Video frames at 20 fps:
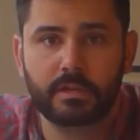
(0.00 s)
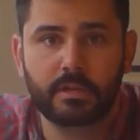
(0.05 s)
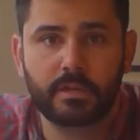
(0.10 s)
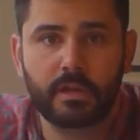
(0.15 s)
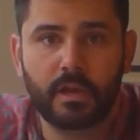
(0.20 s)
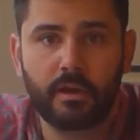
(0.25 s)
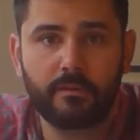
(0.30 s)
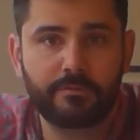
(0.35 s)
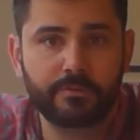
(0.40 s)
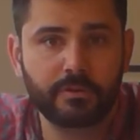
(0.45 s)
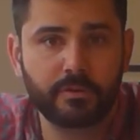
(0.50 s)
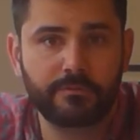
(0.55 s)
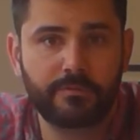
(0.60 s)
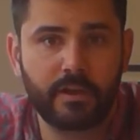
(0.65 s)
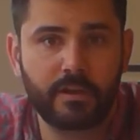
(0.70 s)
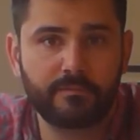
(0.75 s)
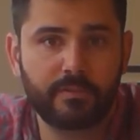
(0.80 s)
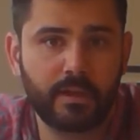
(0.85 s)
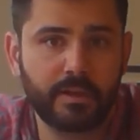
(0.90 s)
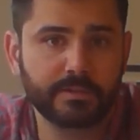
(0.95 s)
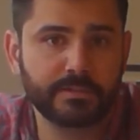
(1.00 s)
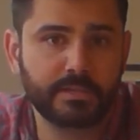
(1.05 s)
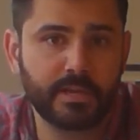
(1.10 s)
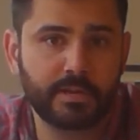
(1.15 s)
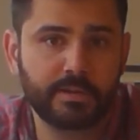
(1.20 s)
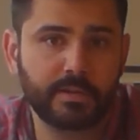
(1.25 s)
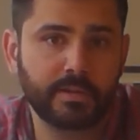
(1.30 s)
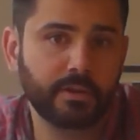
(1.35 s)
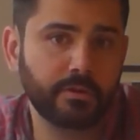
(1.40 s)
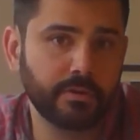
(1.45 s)
Often you'll find violence tied
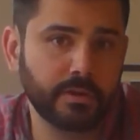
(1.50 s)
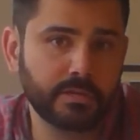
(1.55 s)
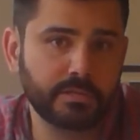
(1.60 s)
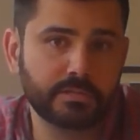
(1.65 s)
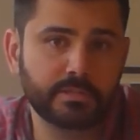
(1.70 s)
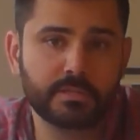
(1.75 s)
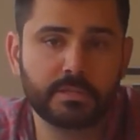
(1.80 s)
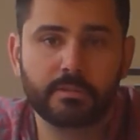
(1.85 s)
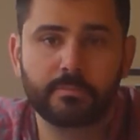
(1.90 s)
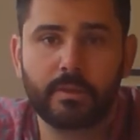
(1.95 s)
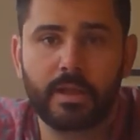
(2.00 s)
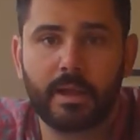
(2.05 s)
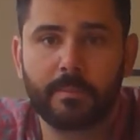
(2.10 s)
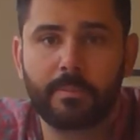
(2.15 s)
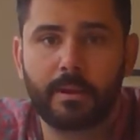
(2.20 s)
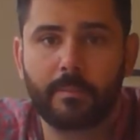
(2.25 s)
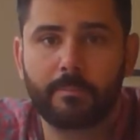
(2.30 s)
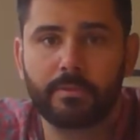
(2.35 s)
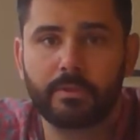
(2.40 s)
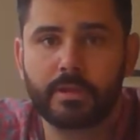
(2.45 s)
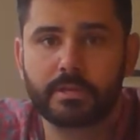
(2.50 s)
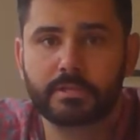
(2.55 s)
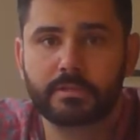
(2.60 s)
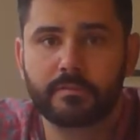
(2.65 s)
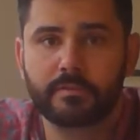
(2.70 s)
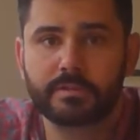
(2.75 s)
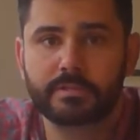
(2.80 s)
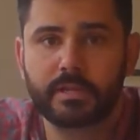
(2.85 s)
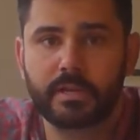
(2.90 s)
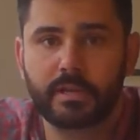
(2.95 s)
to increases in the Black population of
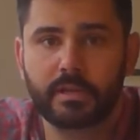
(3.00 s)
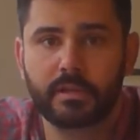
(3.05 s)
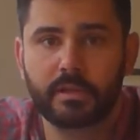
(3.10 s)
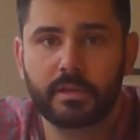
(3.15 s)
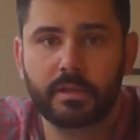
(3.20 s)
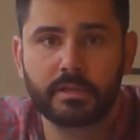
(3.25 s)
the city,